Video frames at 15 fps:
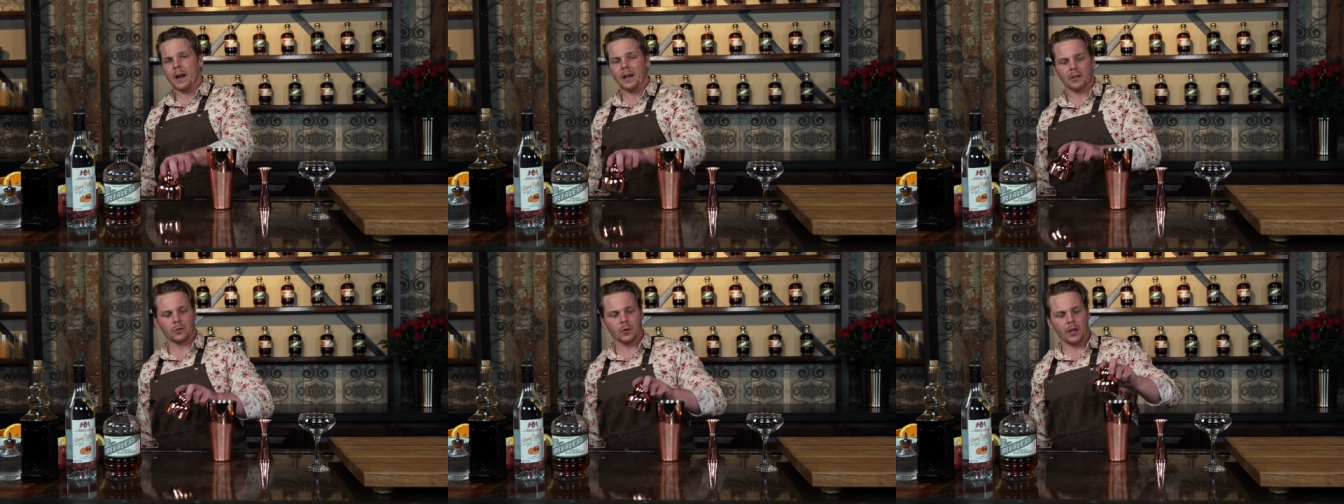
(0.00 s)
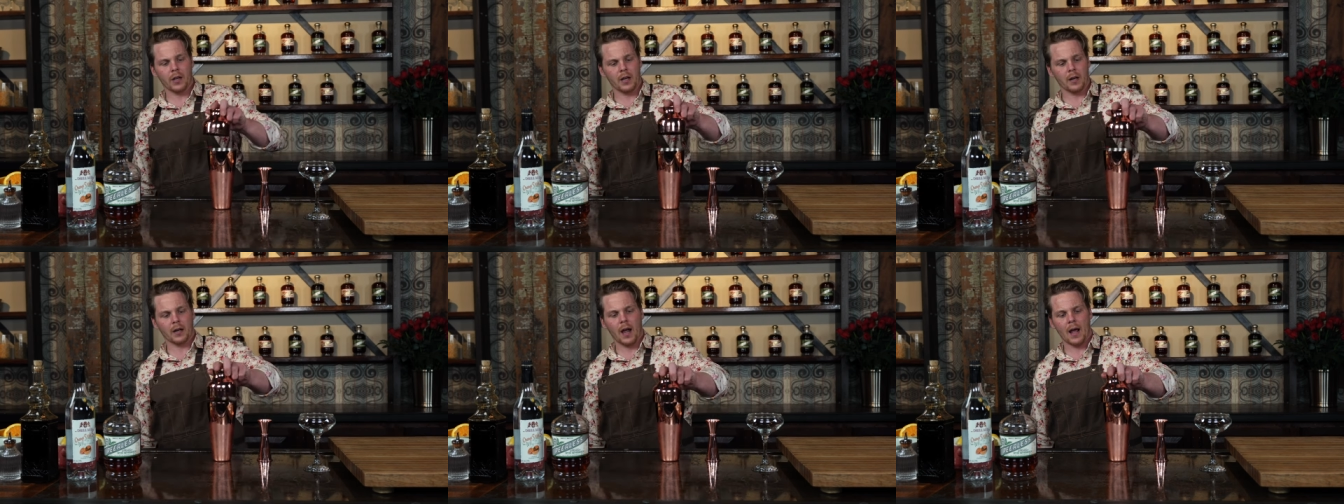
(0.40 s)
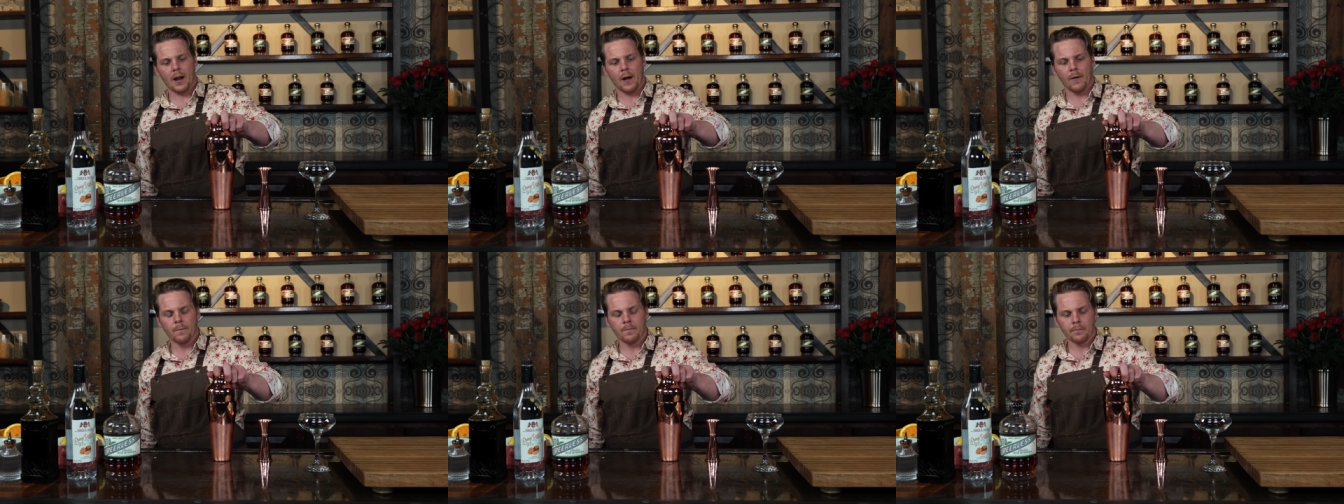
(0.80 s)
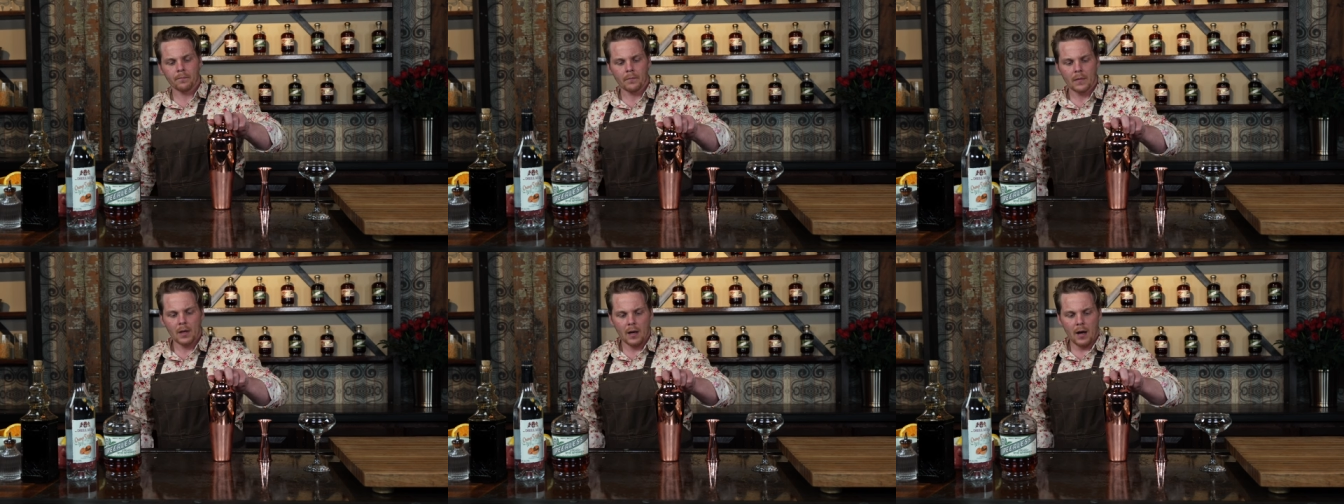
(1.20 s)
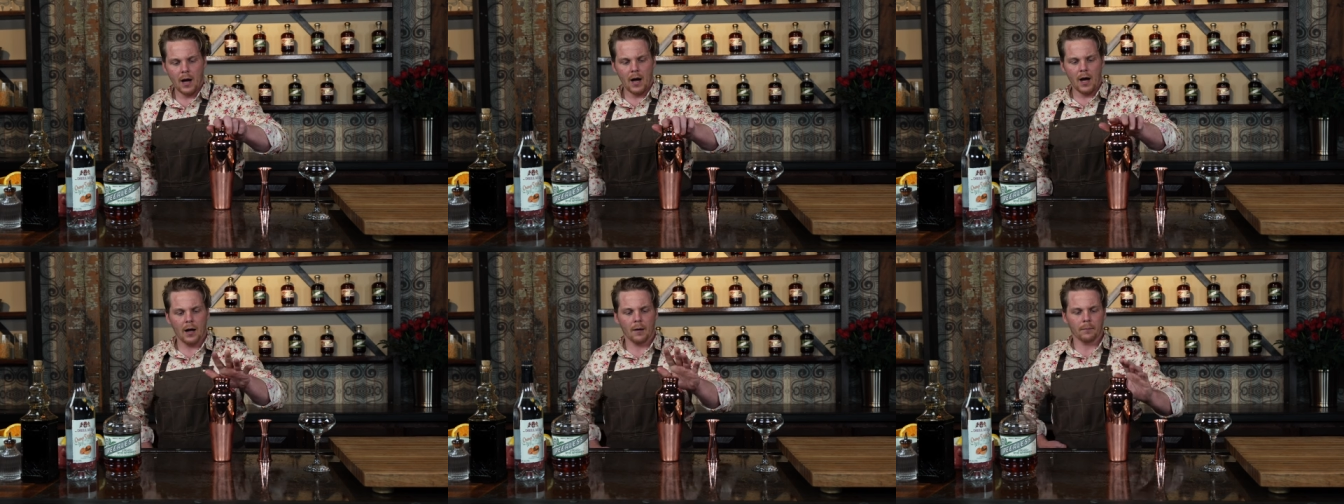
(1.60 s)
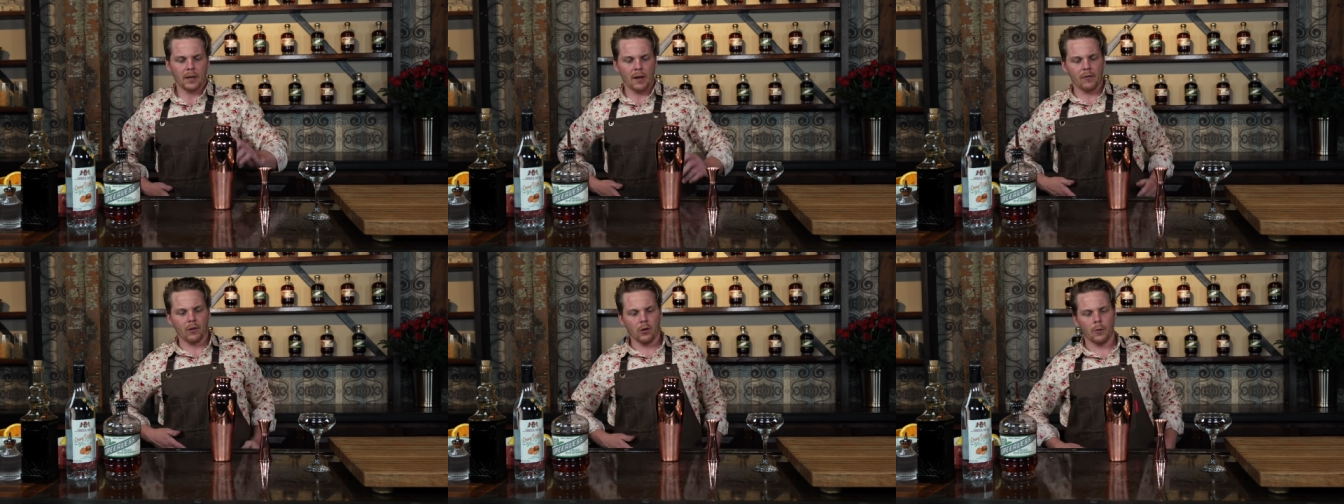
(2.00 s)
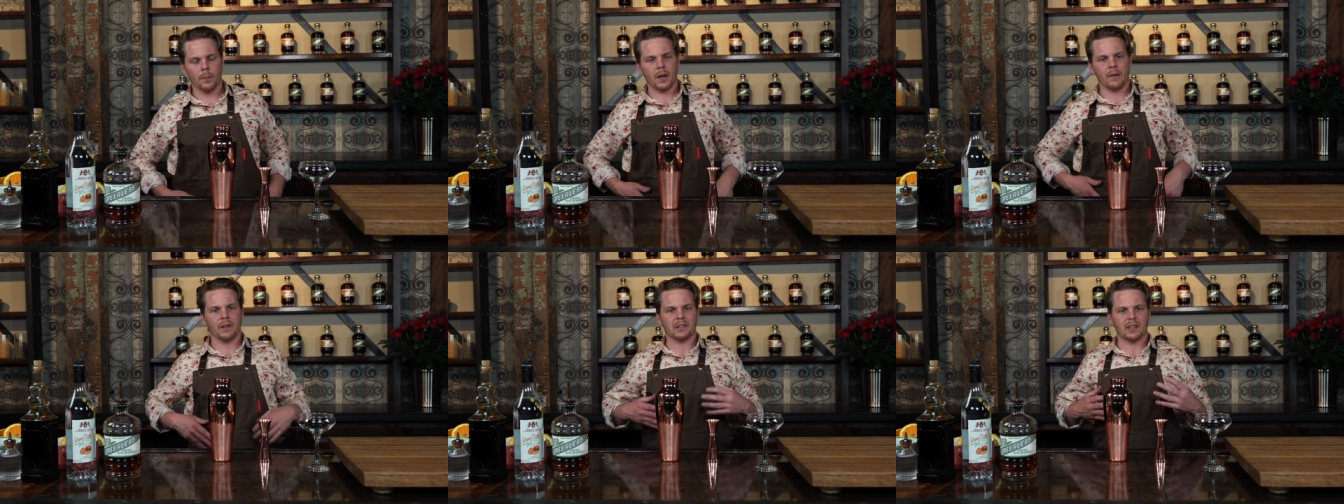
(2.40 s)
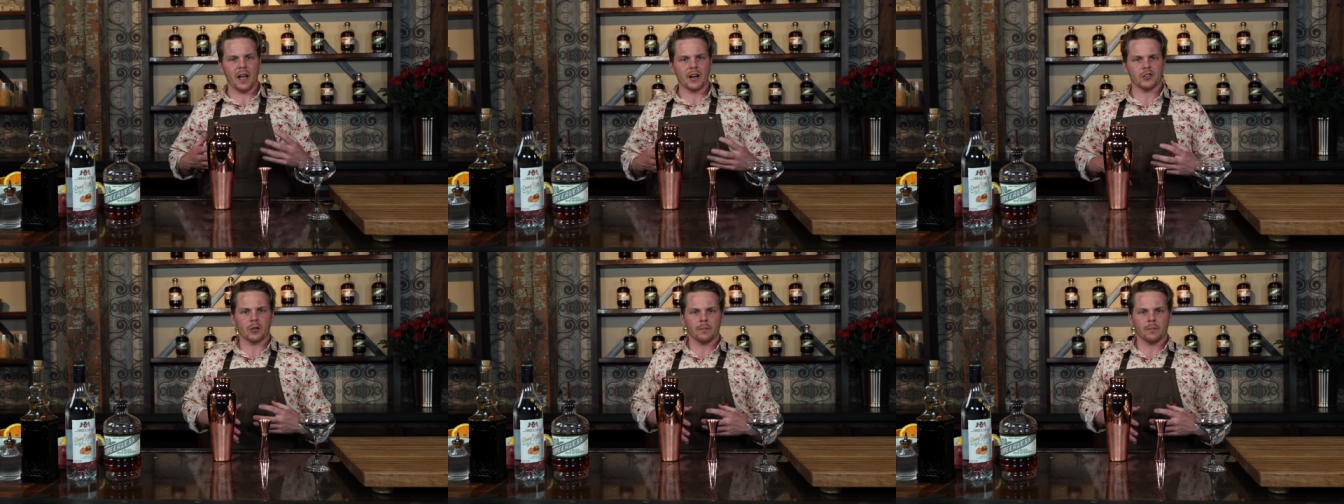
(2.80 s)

is really going to kind of um, give it a little bit of a texture,